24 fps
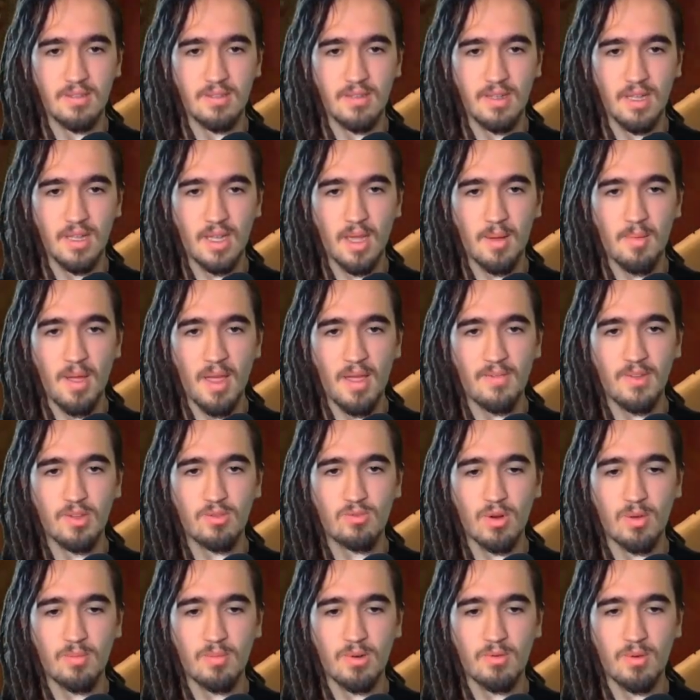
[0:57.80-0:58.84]
Like, I'm having
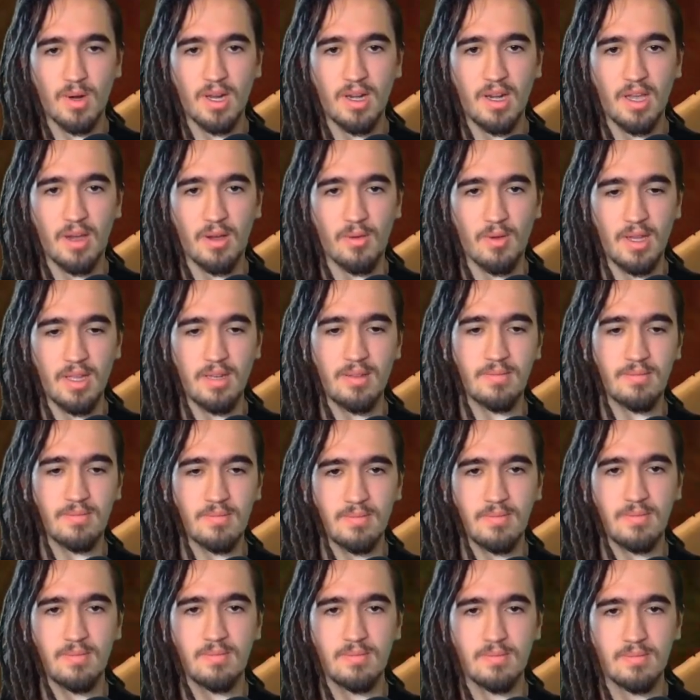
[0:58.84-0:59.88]
trouble right now, and
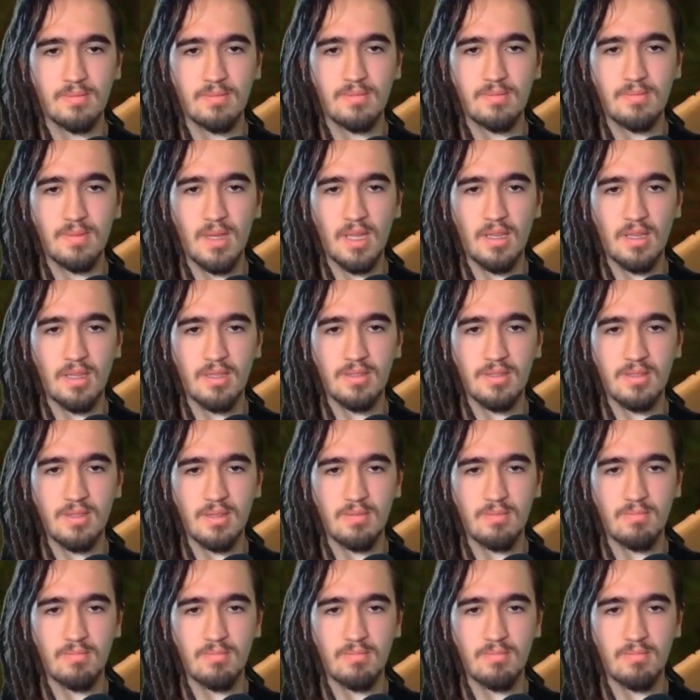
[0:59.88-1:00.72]
I guess it